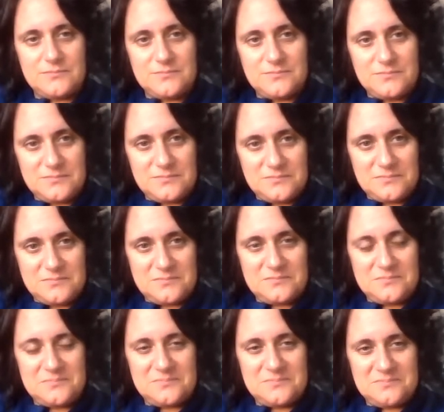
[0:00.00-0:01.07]

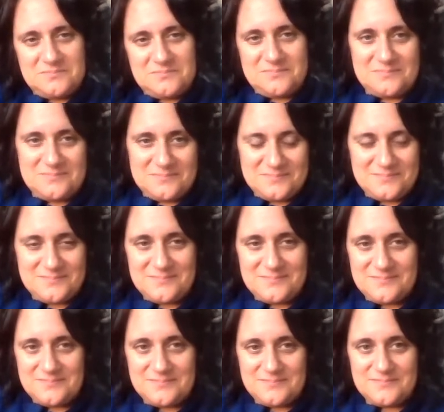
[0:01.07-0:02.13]

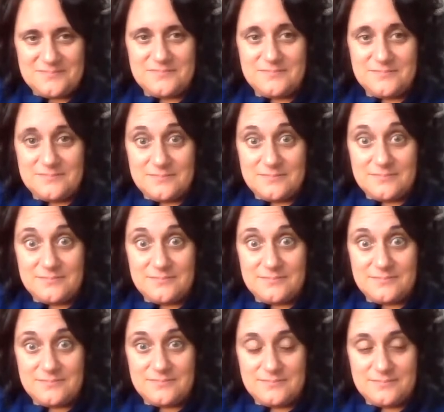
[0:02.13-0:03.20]

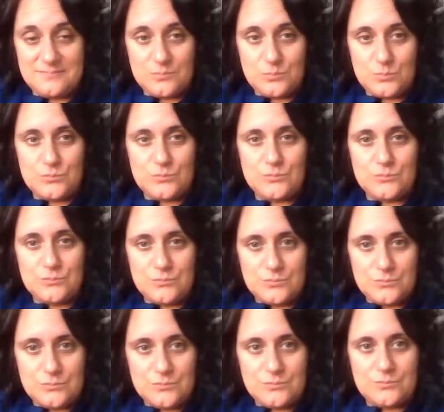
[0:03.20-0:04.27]

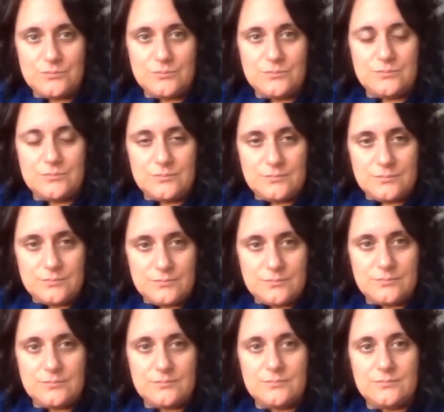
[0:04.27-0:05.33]

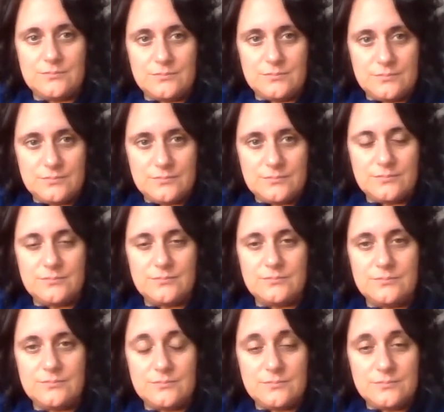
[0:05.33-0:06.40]

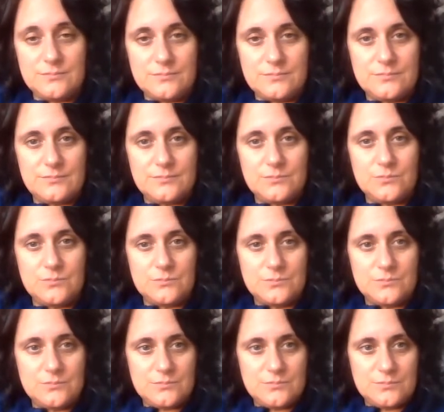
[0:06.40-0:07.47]

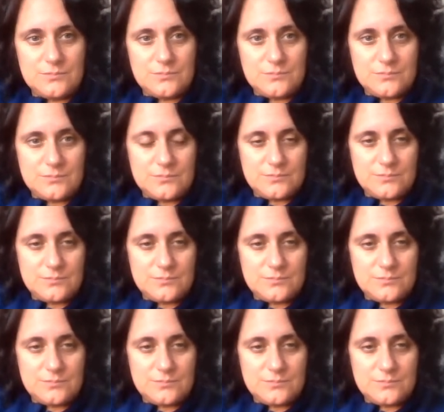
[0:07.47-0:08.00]
The person shown says nothing.